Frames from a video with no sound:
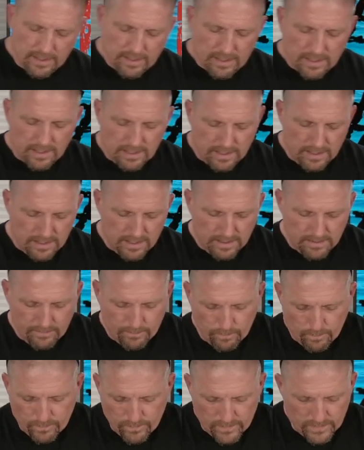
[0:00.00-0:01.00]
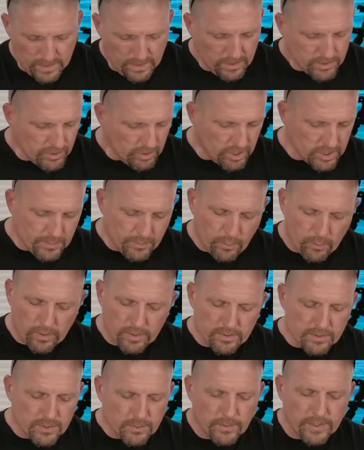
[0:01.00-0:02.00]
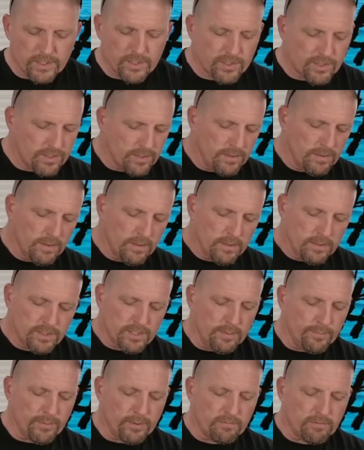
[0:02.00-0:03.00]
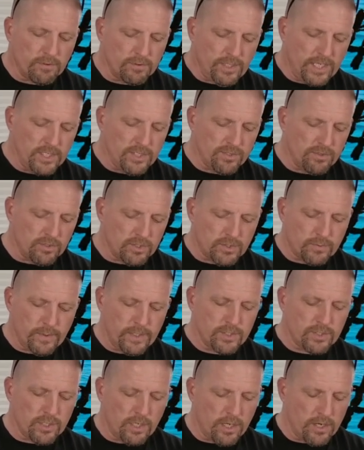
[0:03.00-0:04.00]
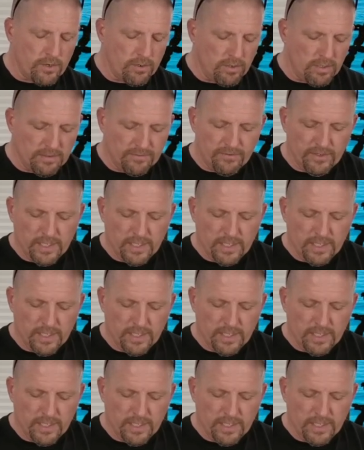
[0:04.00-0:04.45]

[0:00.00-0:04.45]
Charge port, switch, simple rotational switch on and off.